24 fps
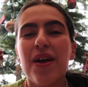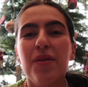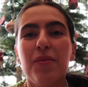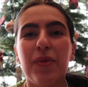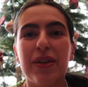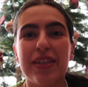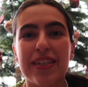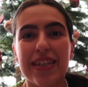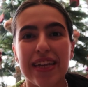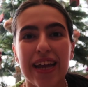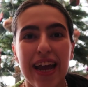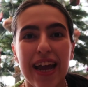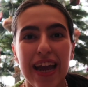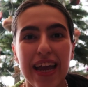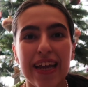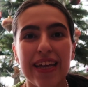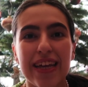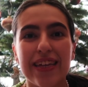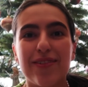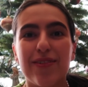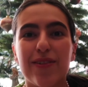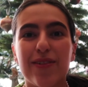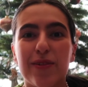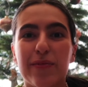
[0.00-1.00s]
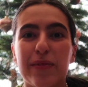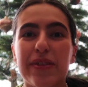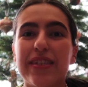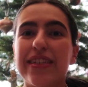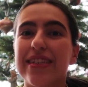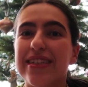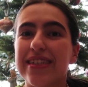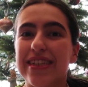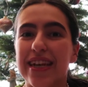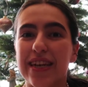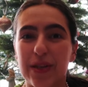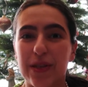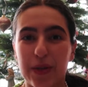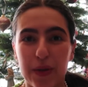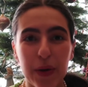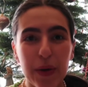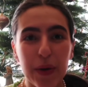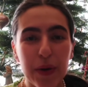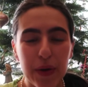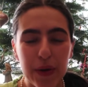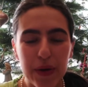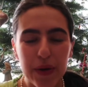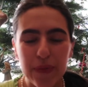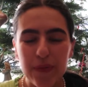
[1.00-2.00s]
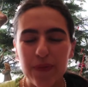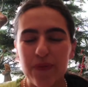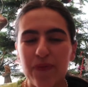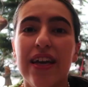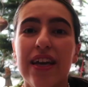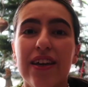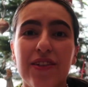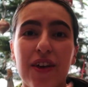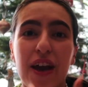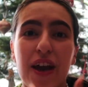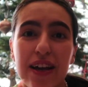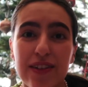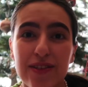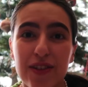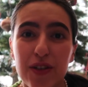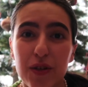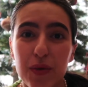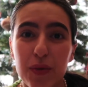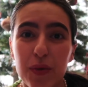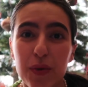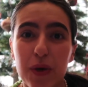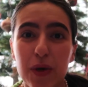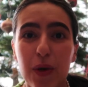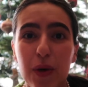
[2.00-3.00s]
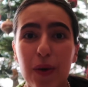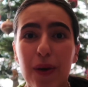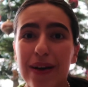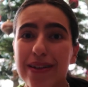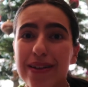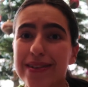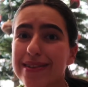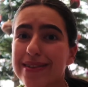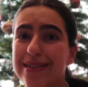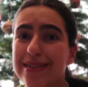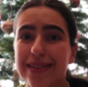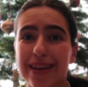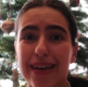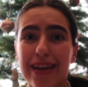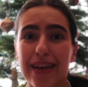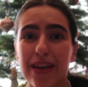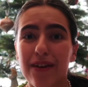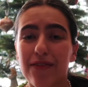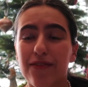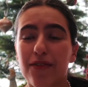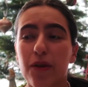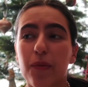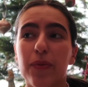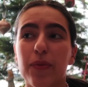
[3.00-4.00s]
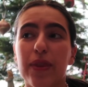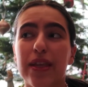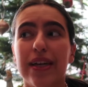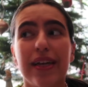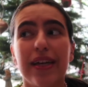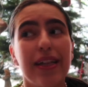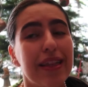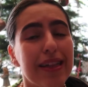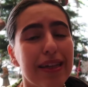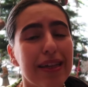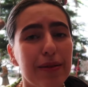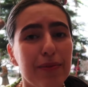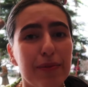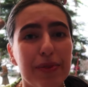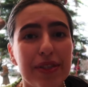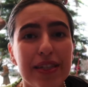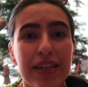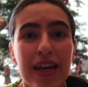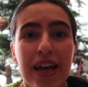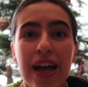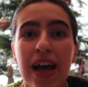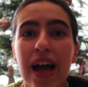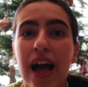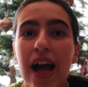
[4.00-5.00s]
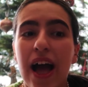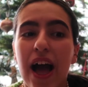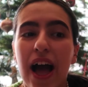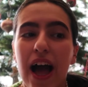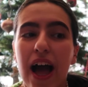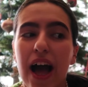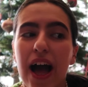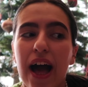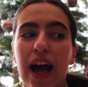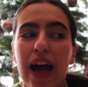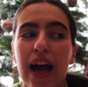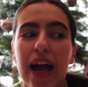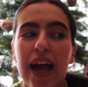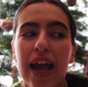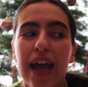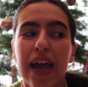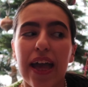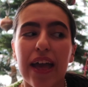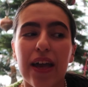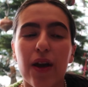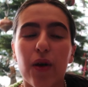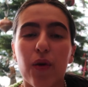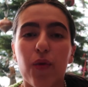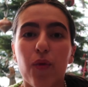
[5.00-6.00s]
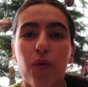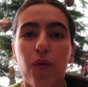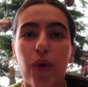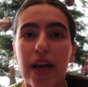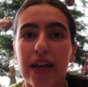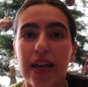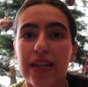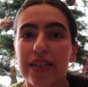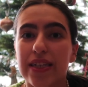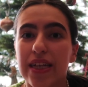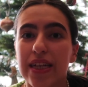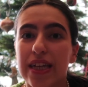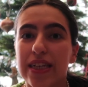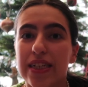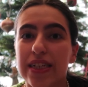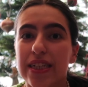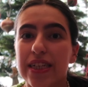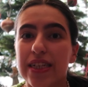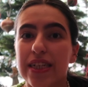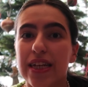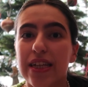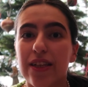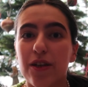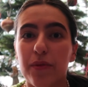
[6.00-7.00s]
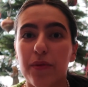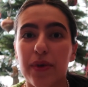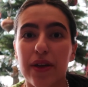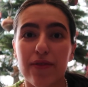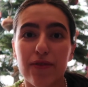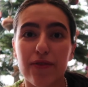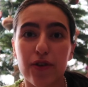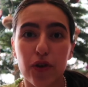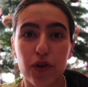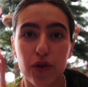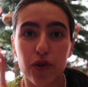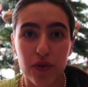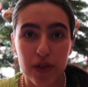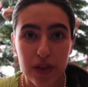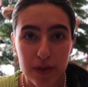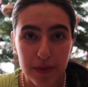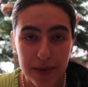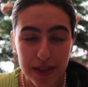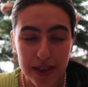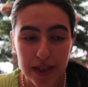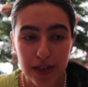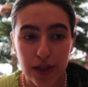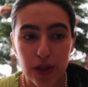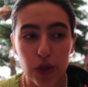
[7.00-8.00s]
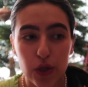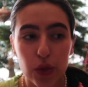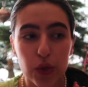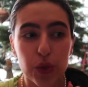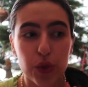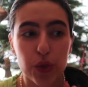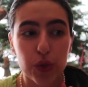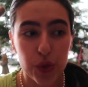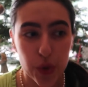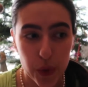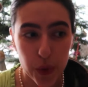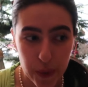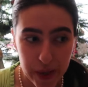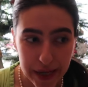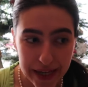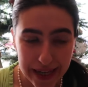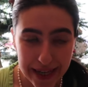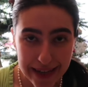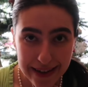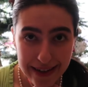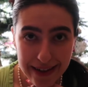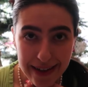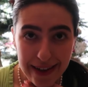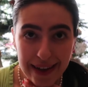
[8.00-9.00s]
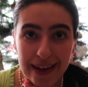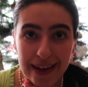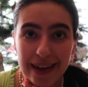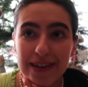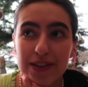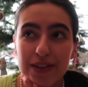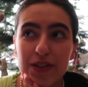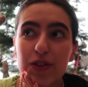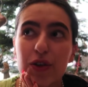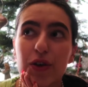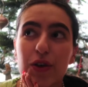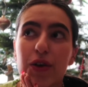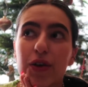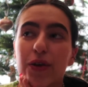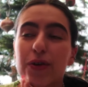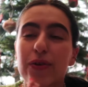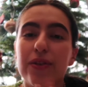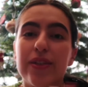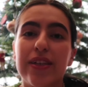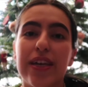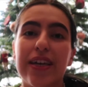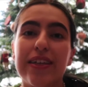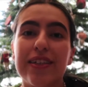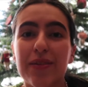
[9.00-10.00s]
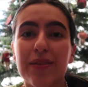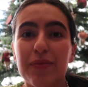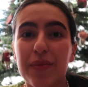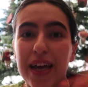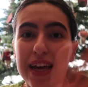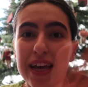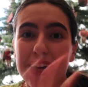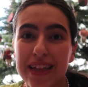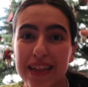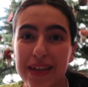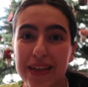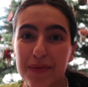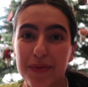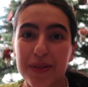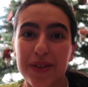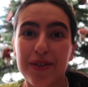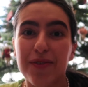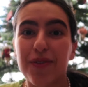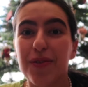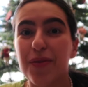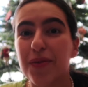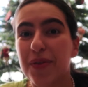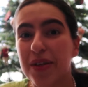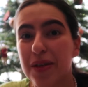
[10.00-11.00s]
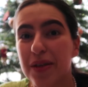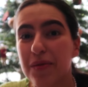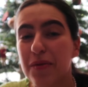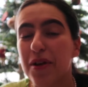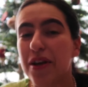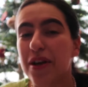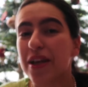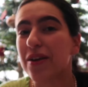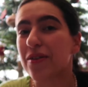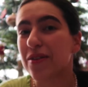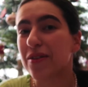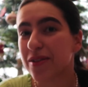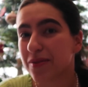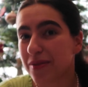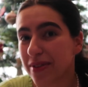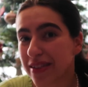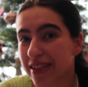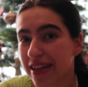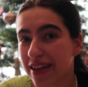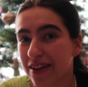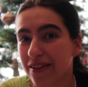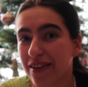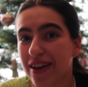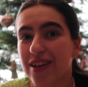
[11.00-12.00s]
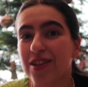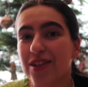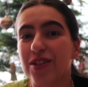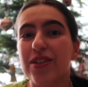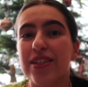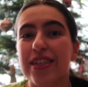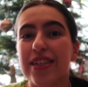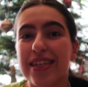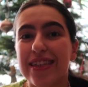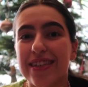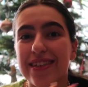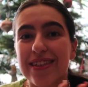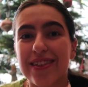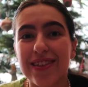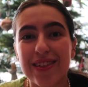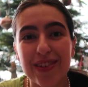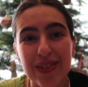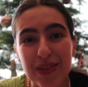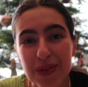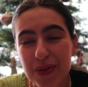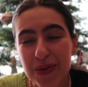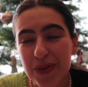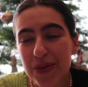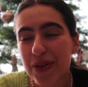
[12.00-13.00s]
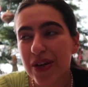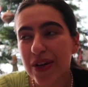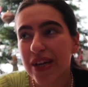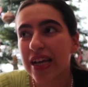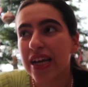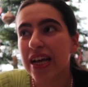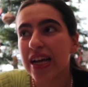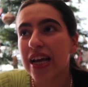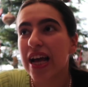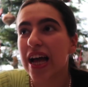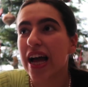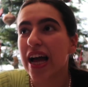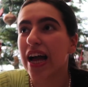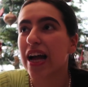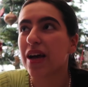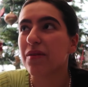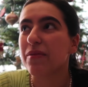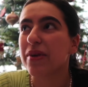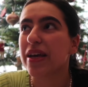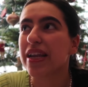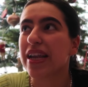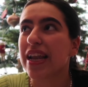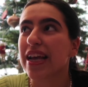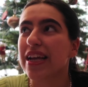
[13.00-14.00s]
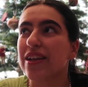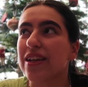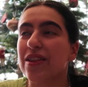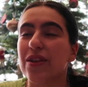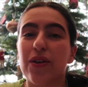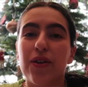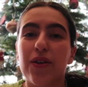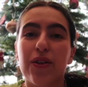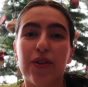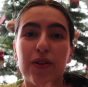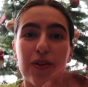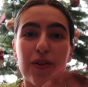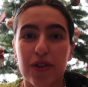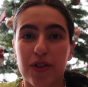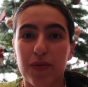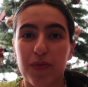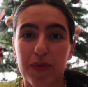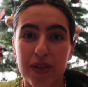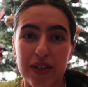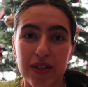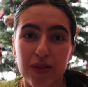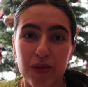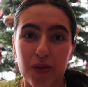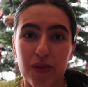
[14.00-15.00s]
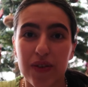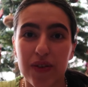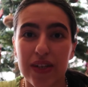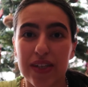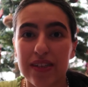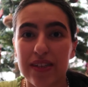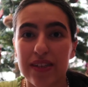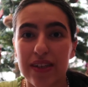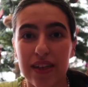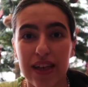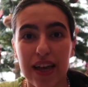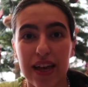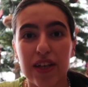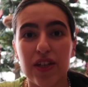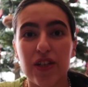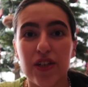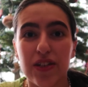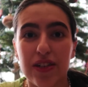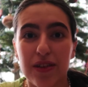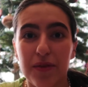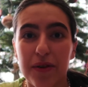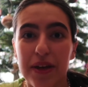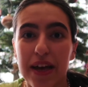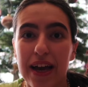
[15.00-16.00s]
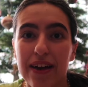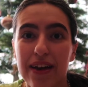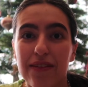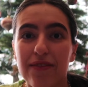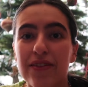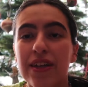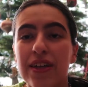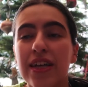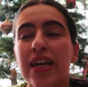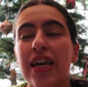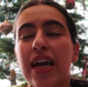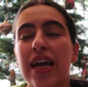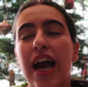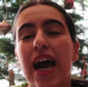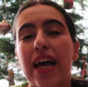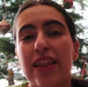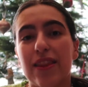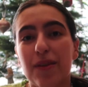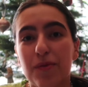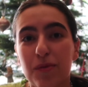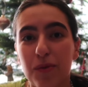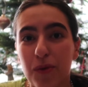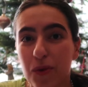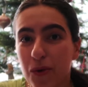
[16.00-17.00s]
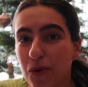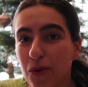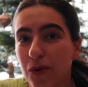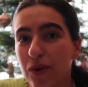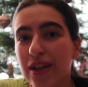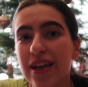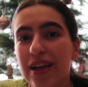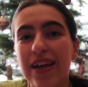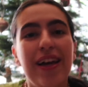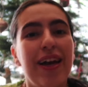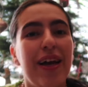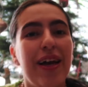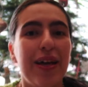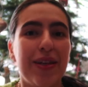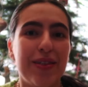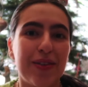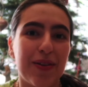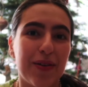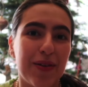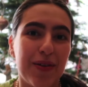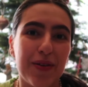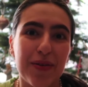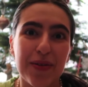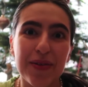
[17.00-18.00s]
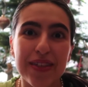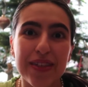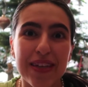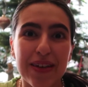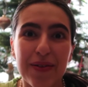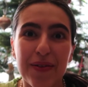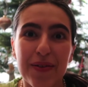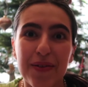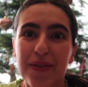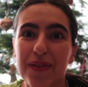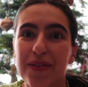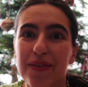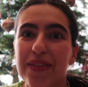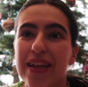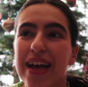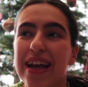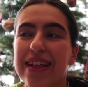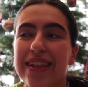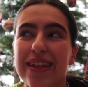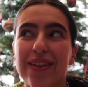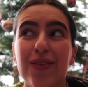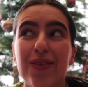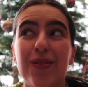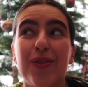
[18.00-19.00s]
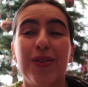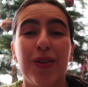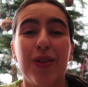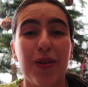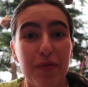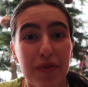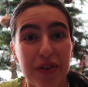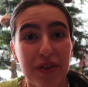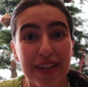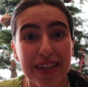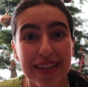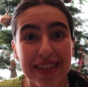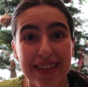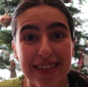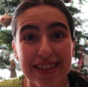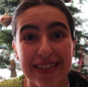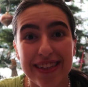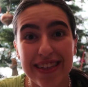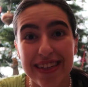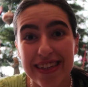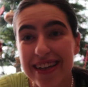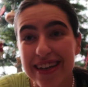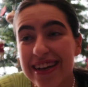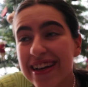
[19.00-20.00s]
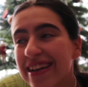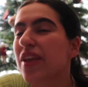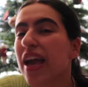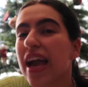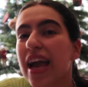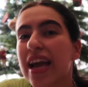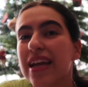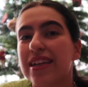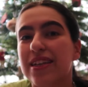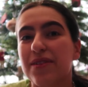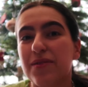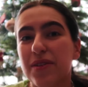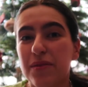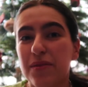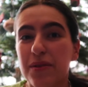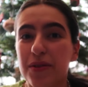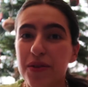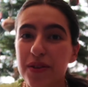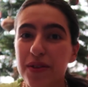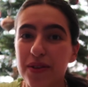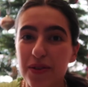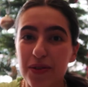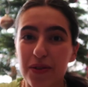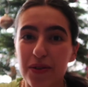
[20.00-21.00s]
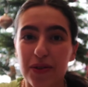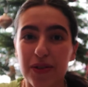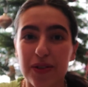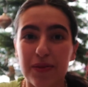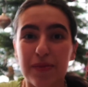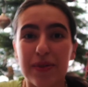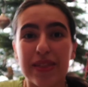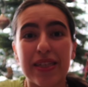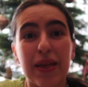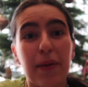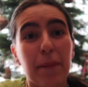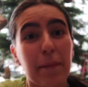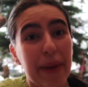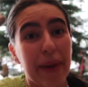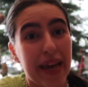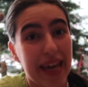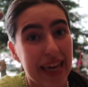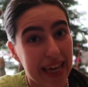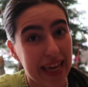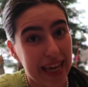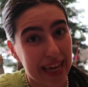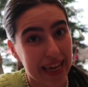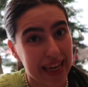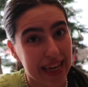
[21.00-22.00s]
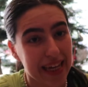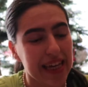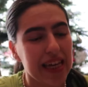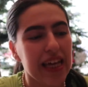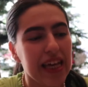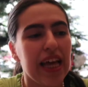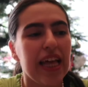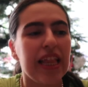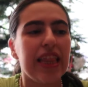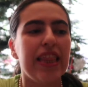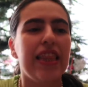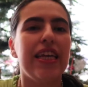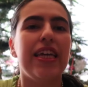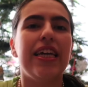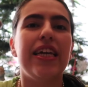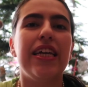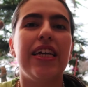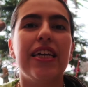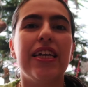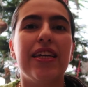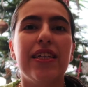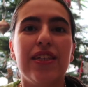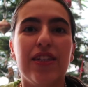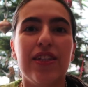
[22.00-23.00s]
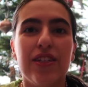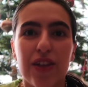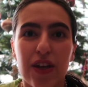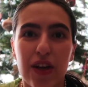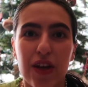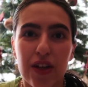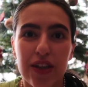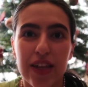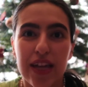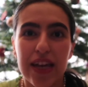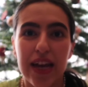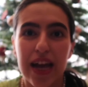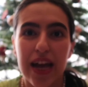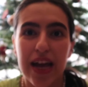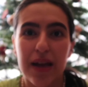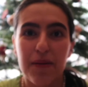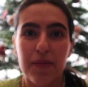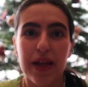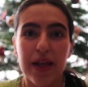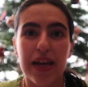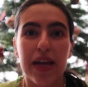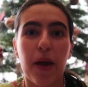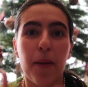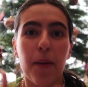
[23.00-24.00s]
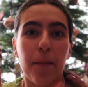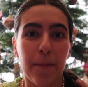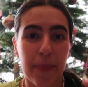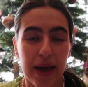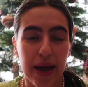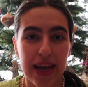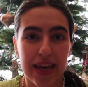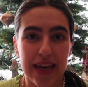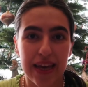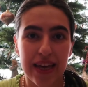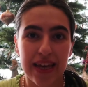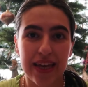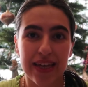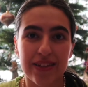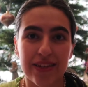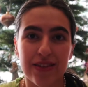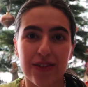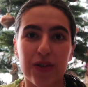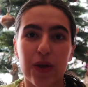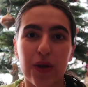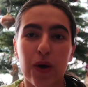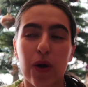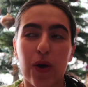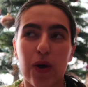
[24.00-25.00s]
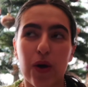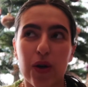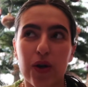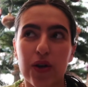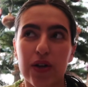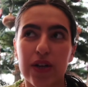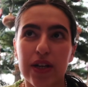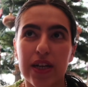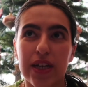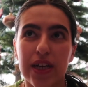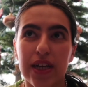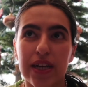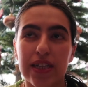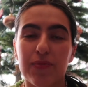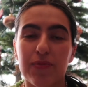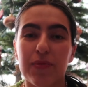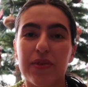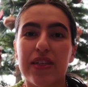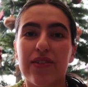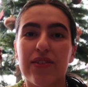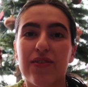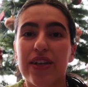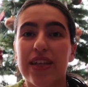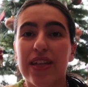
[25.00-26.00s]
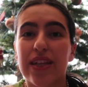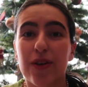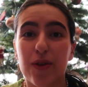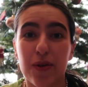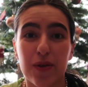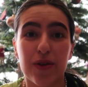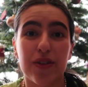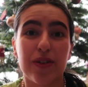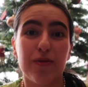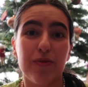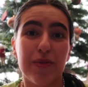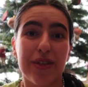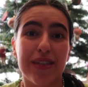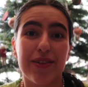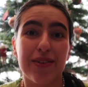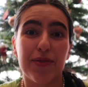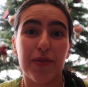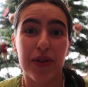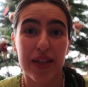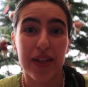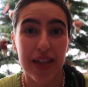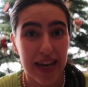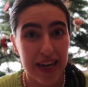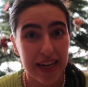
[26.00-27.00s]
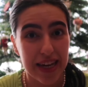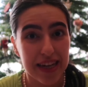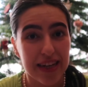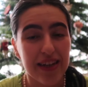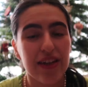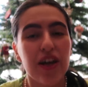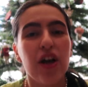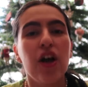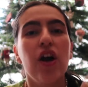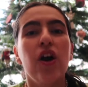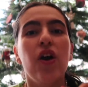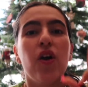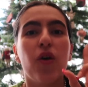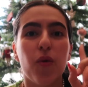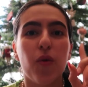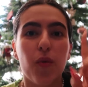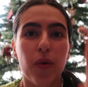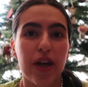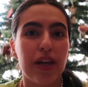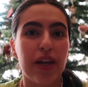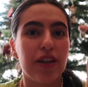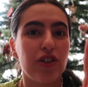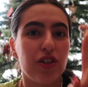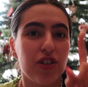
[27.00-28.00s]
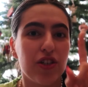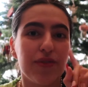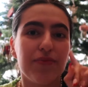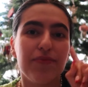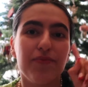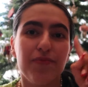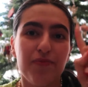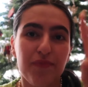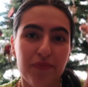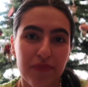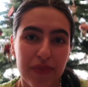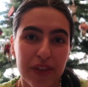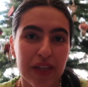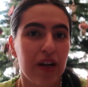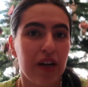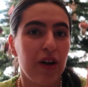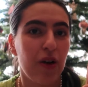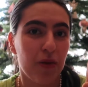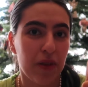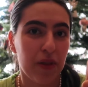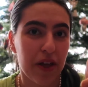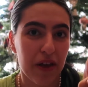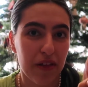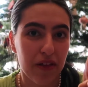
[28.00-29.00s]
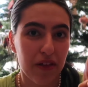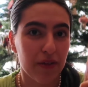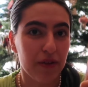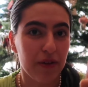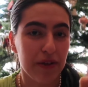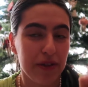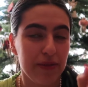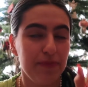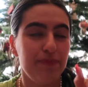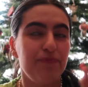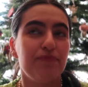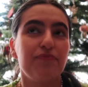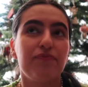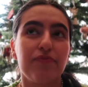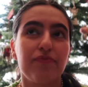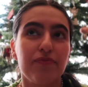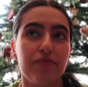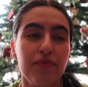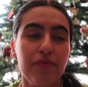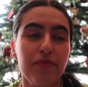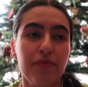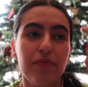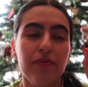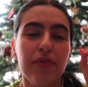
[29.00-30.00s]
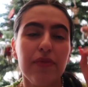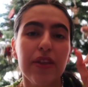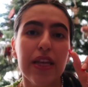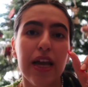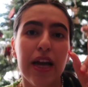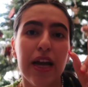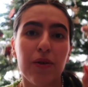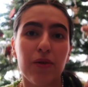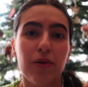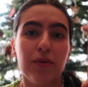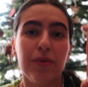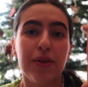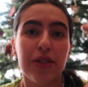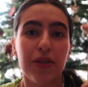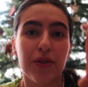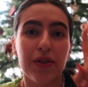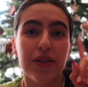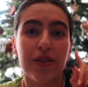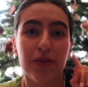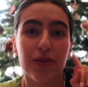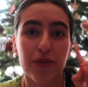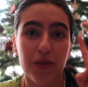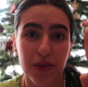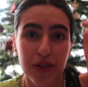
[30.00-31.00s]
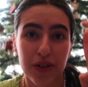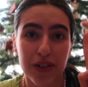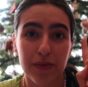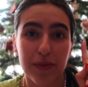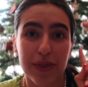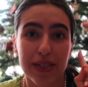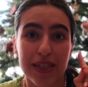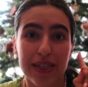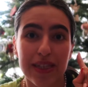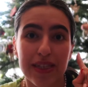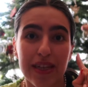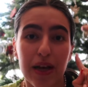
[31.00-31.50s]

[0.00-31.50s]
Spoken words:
But today is Vlogmas Day 2, so as you will see from the clips, I went and did a little bit of Christmas shopping, so you'll see some like clips of the really pretty Christmas decorations in store and like a lot of the Christmas sort of installations that we have at the mall. So you'll see all of that. They look so pretty this year. And I'm going to be doing some Christmas baking. The dessert that I'm like baking is not specifically Christmas related, which, hold that thought, I will be doing some Christmas